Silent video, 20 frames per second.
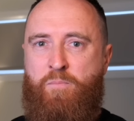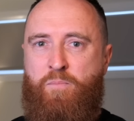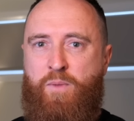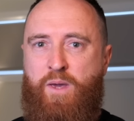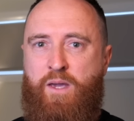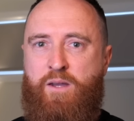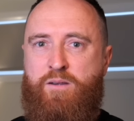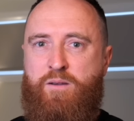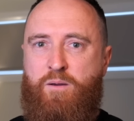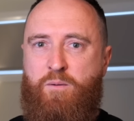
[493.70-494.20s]

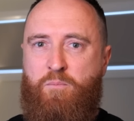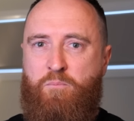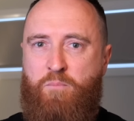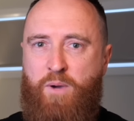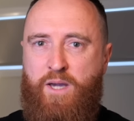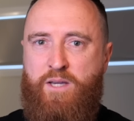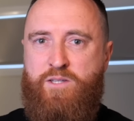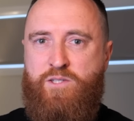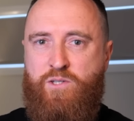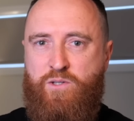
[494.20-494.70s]
It
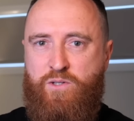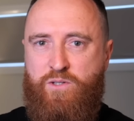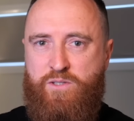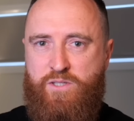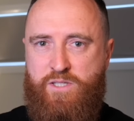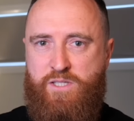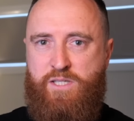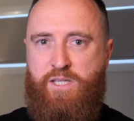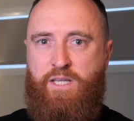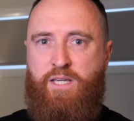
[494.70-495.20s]
makes her
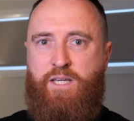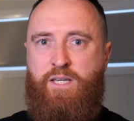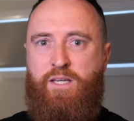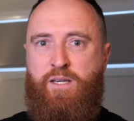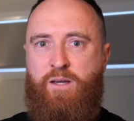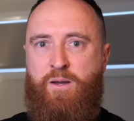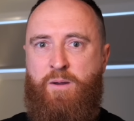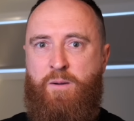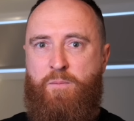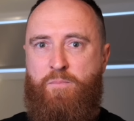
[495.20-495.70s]

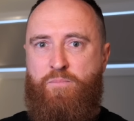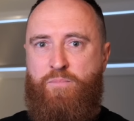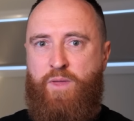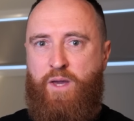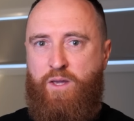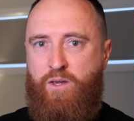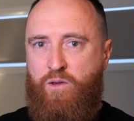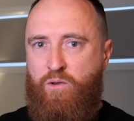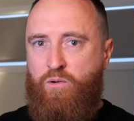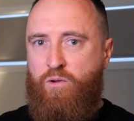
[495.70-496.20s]
see
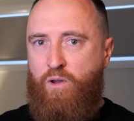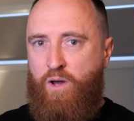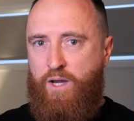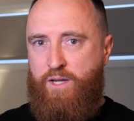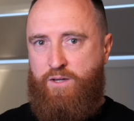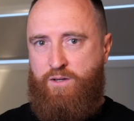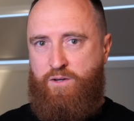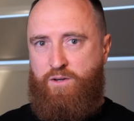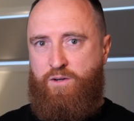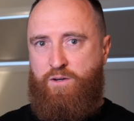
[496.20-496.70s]
that you
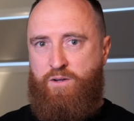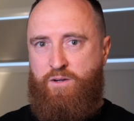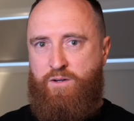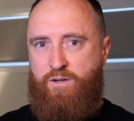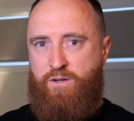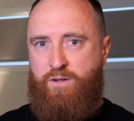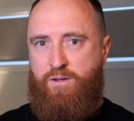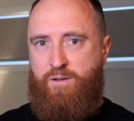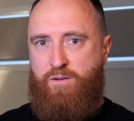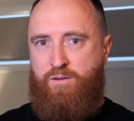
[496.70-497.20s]
like
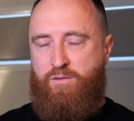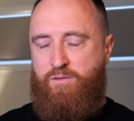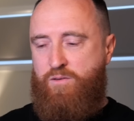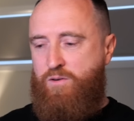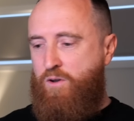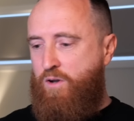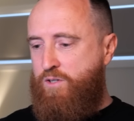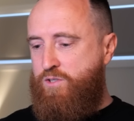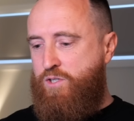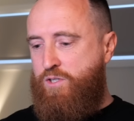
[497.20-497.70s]
her
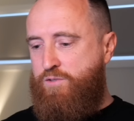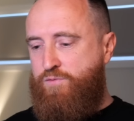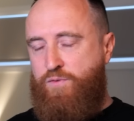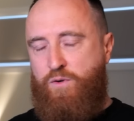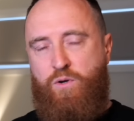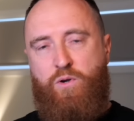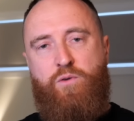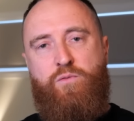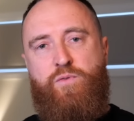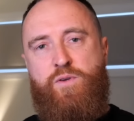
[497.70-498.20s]
not just
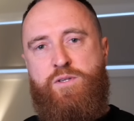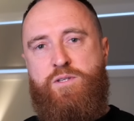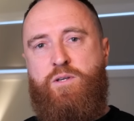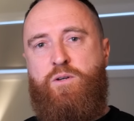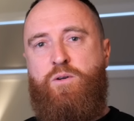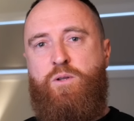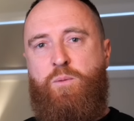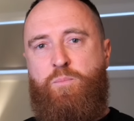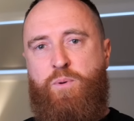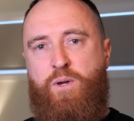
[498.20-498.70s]
for her
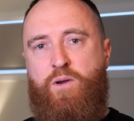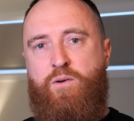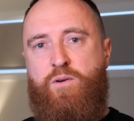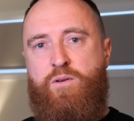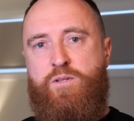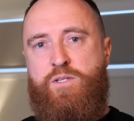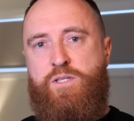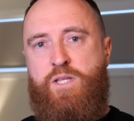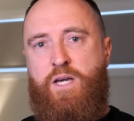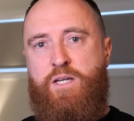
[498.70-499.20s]
physical
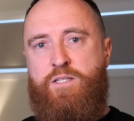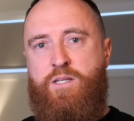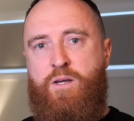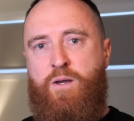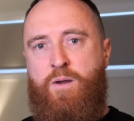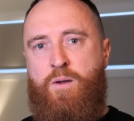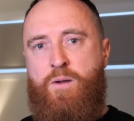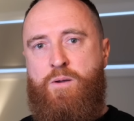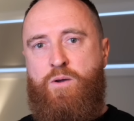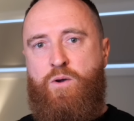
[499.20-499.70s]
appearance, that
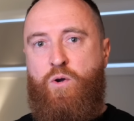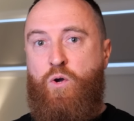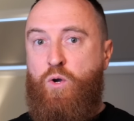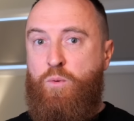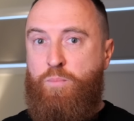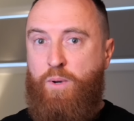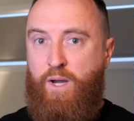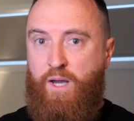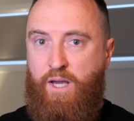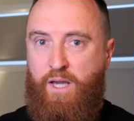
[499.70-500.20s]
her
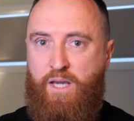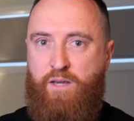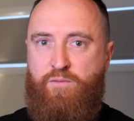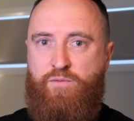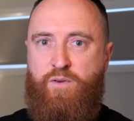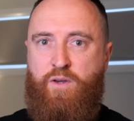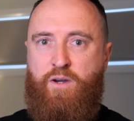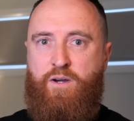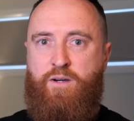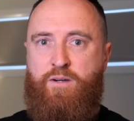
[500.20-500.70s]

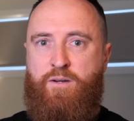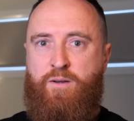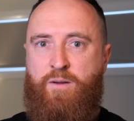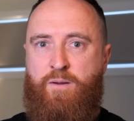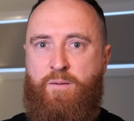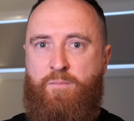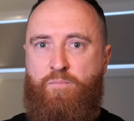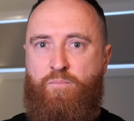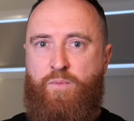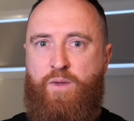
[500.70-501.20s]
behavior
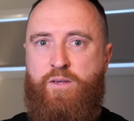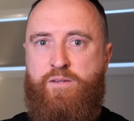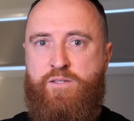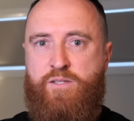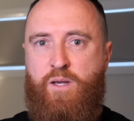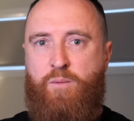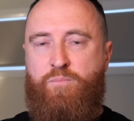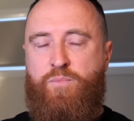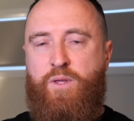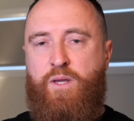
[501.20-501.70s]
is
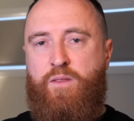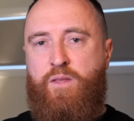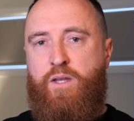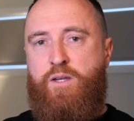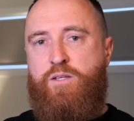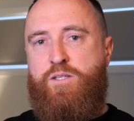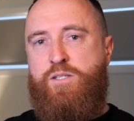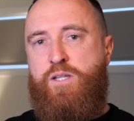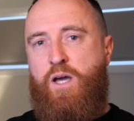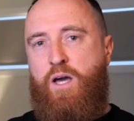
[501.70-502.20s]
something that
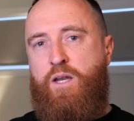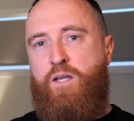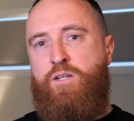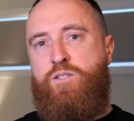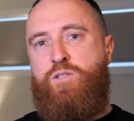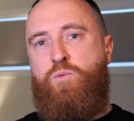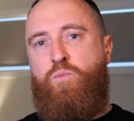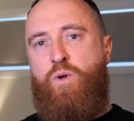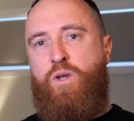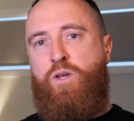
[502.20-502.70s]
is starting
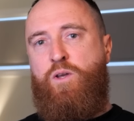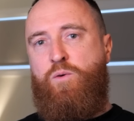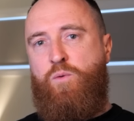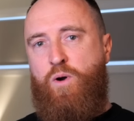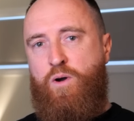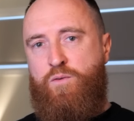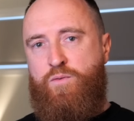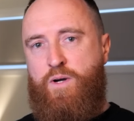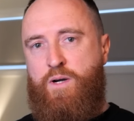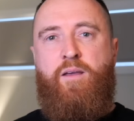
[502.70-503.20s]
to win you
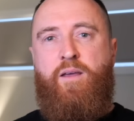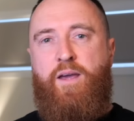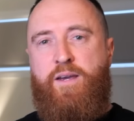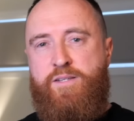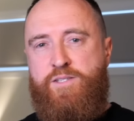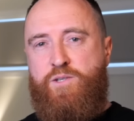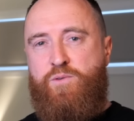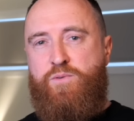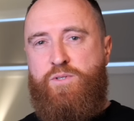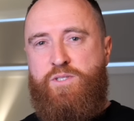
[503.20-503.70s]
over.
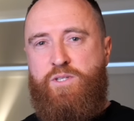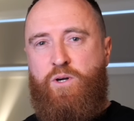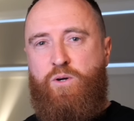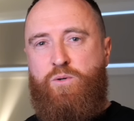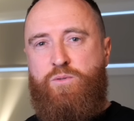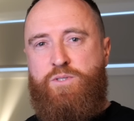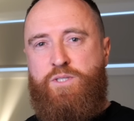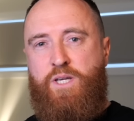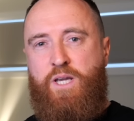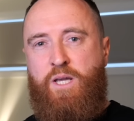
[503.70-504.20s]
As a
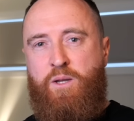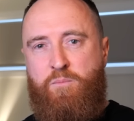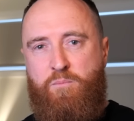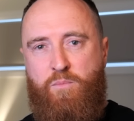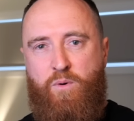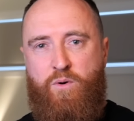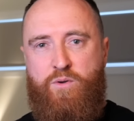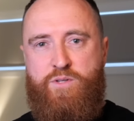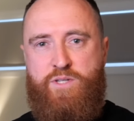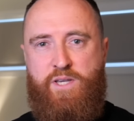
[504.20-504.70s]
result, in
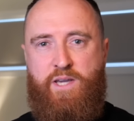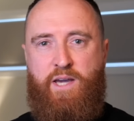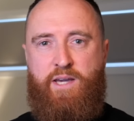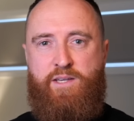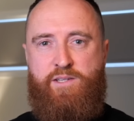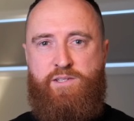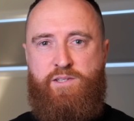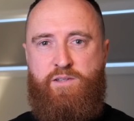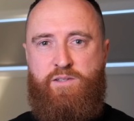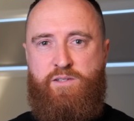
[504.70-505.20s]
most
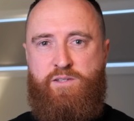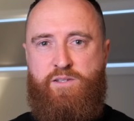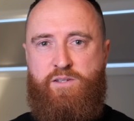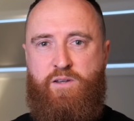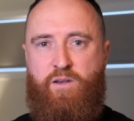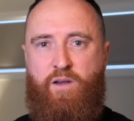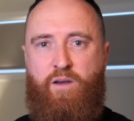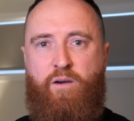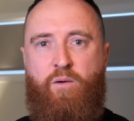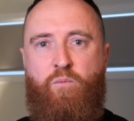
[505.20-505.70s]
cases,
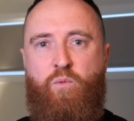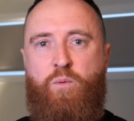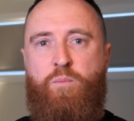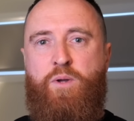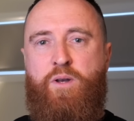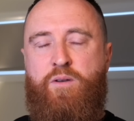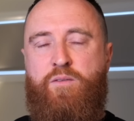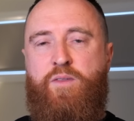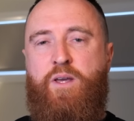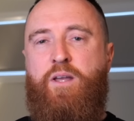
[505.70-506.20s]
a
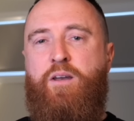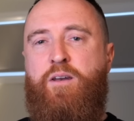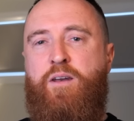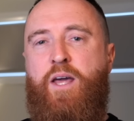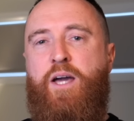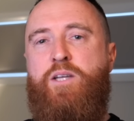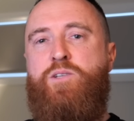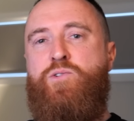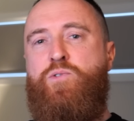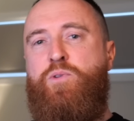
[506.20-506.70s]
woman then
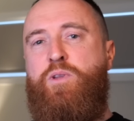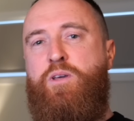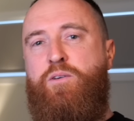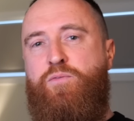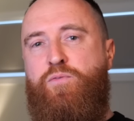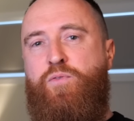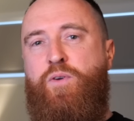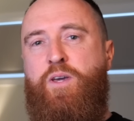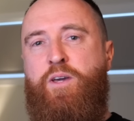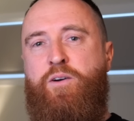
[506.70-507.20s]
naturally
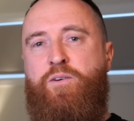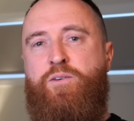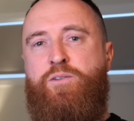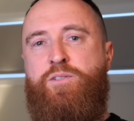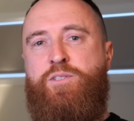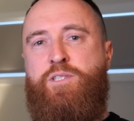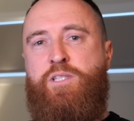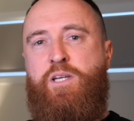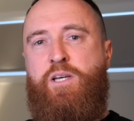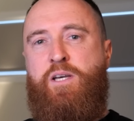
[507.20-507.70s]

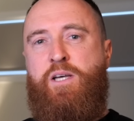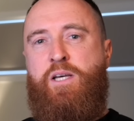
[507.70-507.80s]
feels